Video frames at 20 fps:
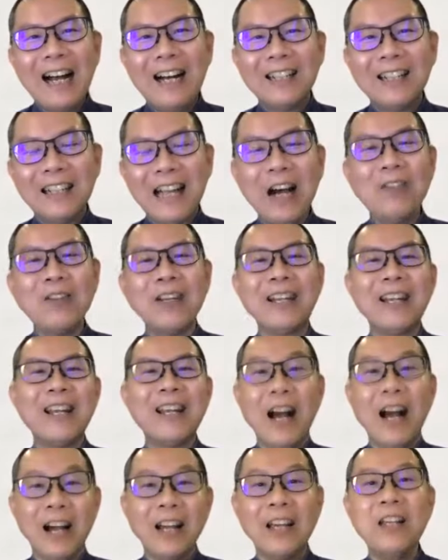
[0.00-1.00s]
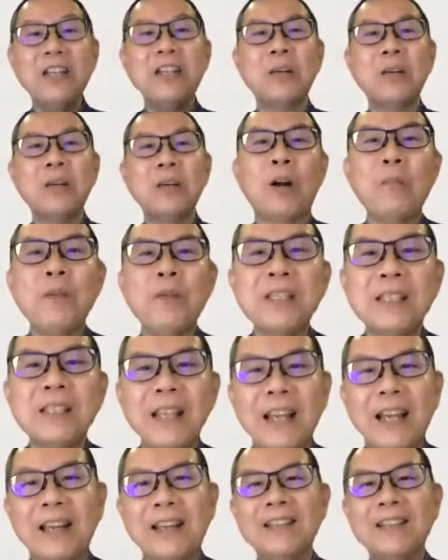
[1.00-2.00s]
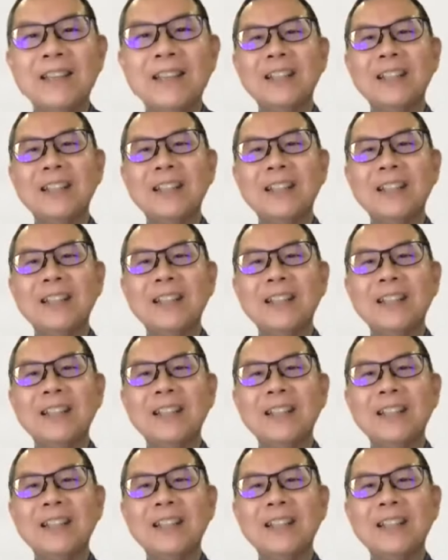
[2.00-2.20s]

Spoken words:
they are in the Promised Land,